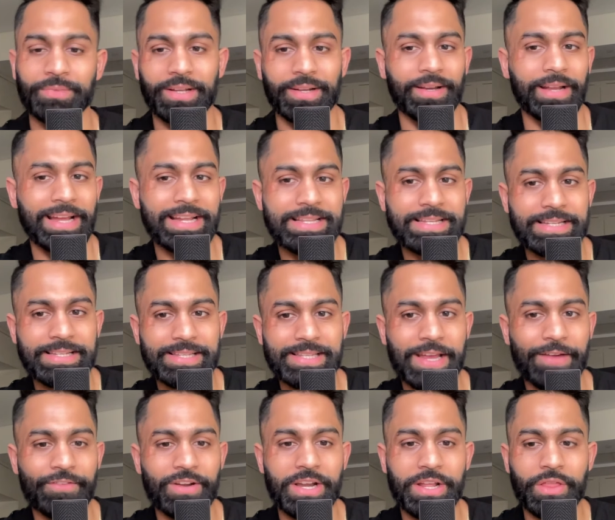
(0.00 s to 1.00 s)
nineteen
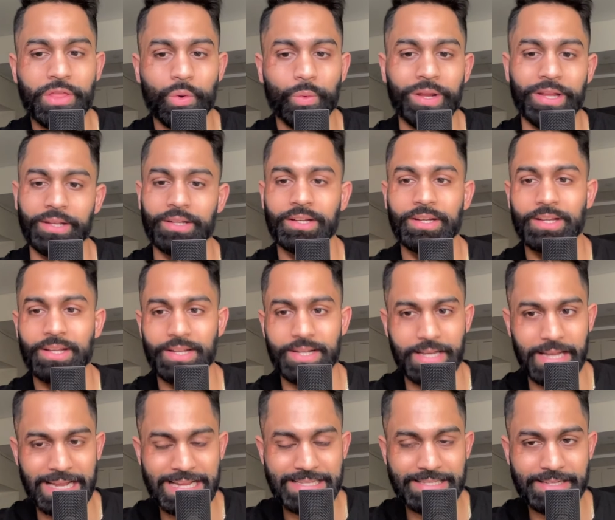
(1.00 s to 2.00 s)
seventy-three,
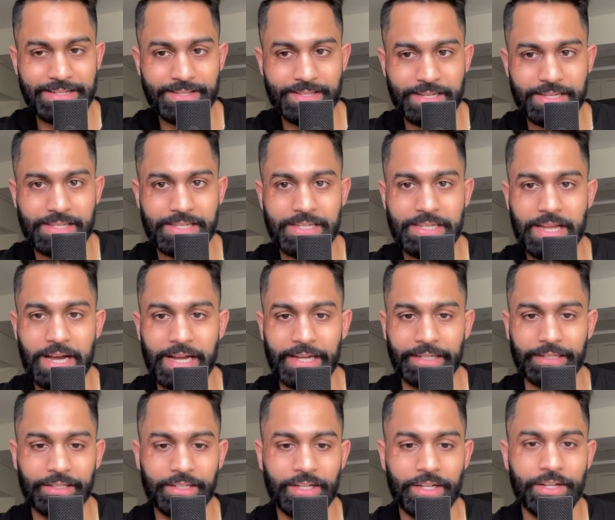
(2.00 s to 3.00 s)
nineteen
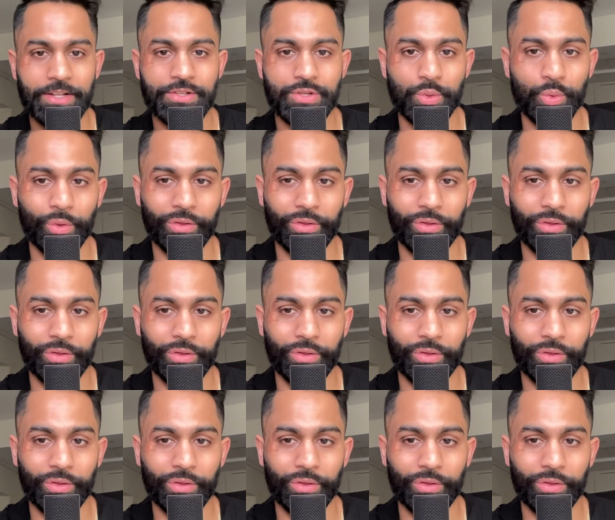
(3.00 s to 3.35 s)
sixty-nine, two